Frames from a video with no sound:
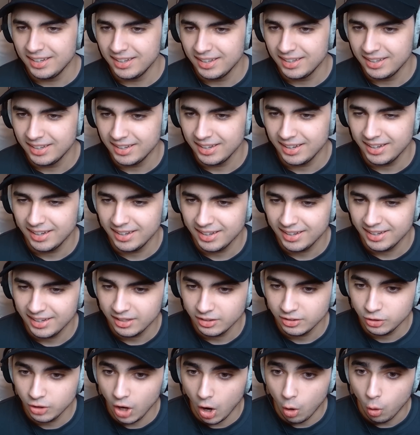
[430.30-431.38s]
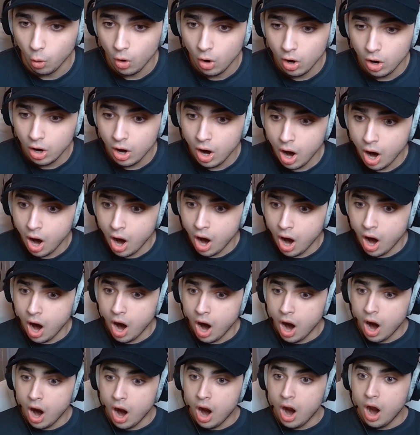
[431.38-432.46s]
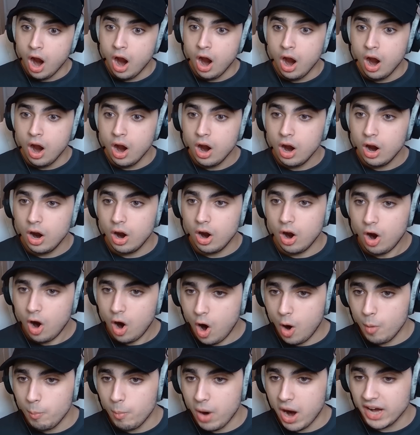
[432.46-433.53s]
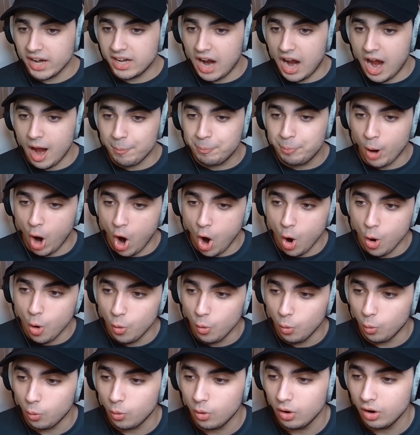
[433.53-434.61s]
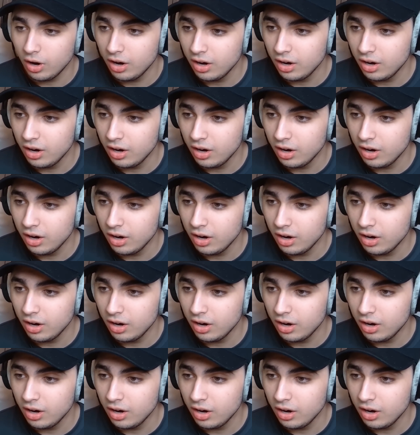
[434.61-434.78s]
How do you get fired? No. Master Shifu. Oh. Oh my God, Po.